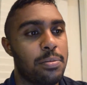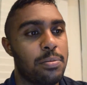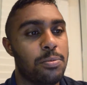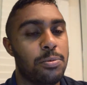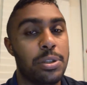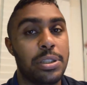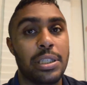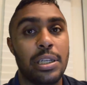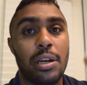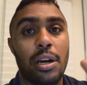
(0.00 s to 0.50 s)

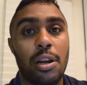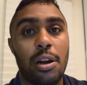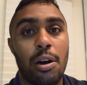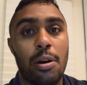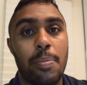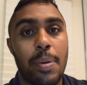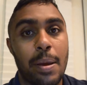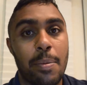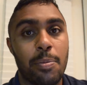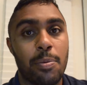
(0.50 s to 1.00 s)
We did all
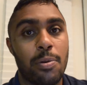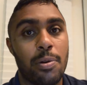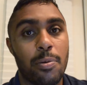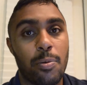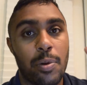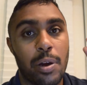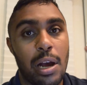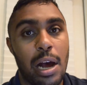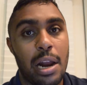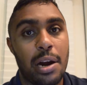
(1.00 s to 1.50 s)
our paperwork.
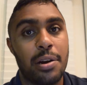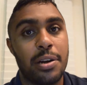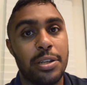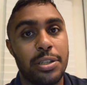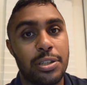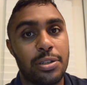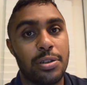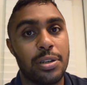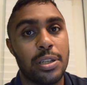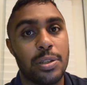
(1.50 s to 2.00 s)
We got our
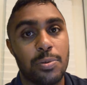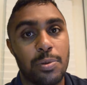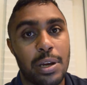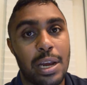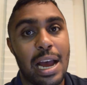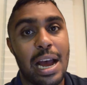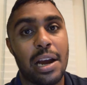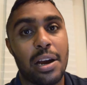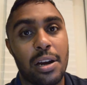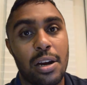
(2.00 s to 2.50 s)
insurance. We
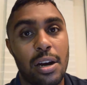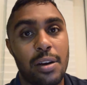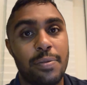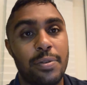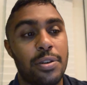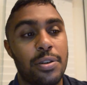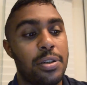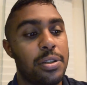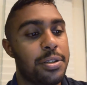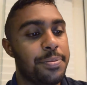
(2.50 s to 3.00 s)
got
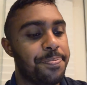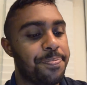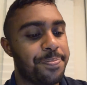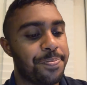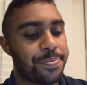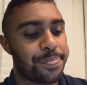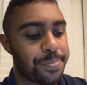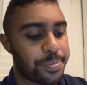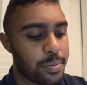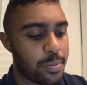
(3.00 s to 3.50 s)
covered.
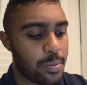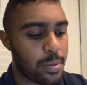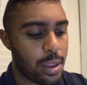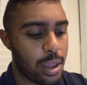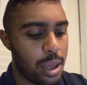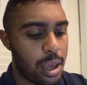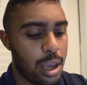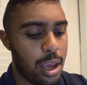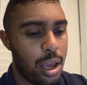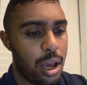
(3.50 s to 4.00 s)

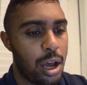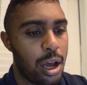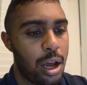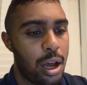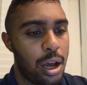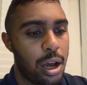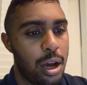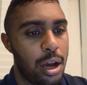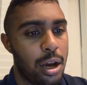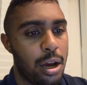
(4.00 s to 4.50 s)

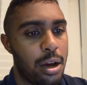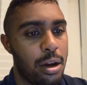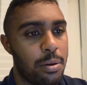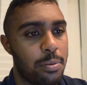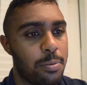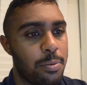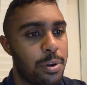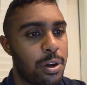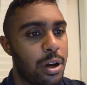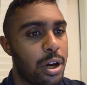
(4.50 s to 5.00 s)

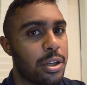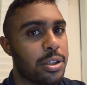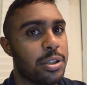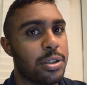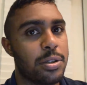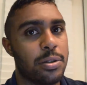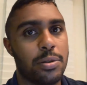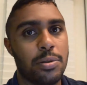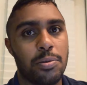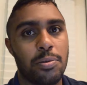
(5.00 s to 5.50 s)
We
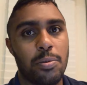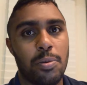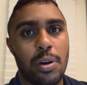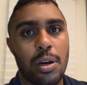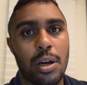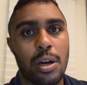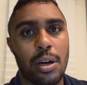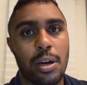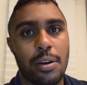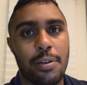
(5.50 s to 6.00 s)
also
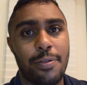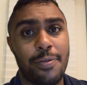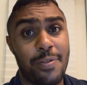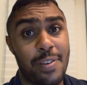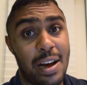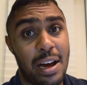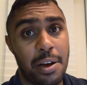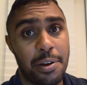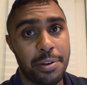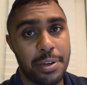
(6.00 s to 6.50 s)

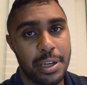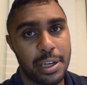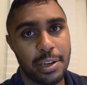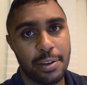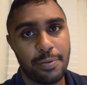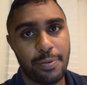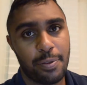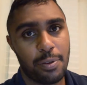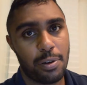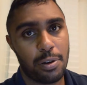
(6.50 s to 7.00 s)
filed
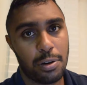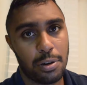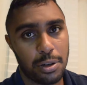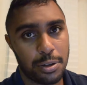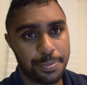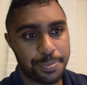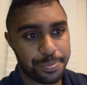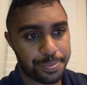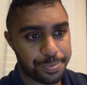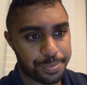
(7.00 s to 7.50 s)
in
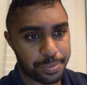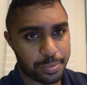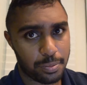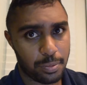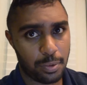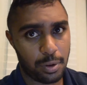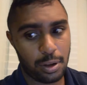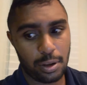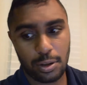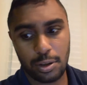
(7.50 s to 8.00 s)
to
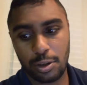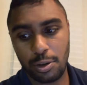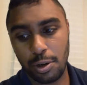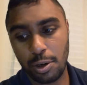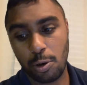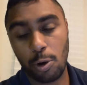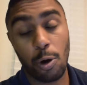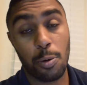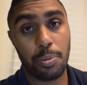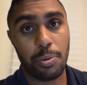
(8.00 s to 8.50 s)

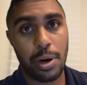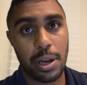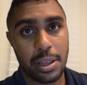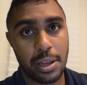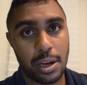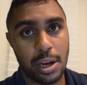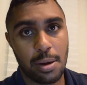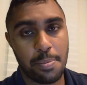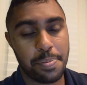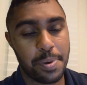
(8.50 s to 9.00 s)
incorporate
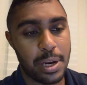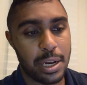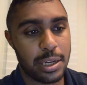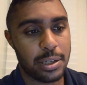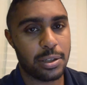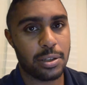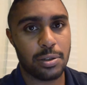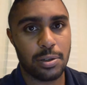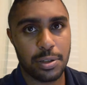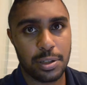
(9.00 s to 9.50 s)
the company,
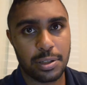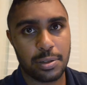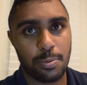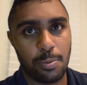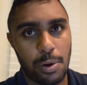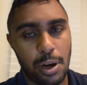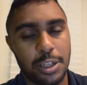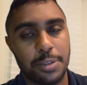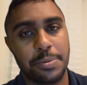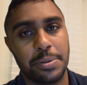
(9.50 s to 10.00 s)
so it's
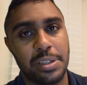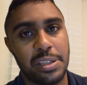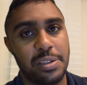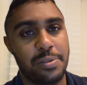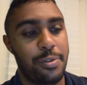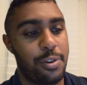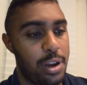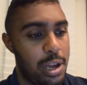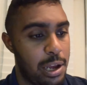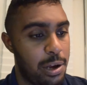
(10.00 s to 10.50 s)
Watchman
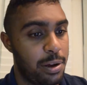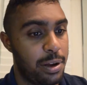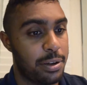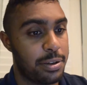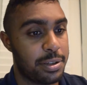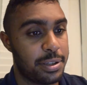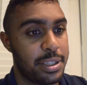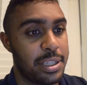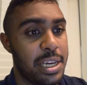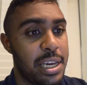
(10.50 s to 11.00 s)
Delivery
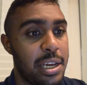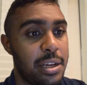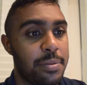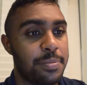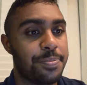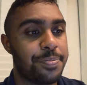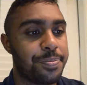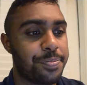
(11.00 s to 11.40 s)
LLC.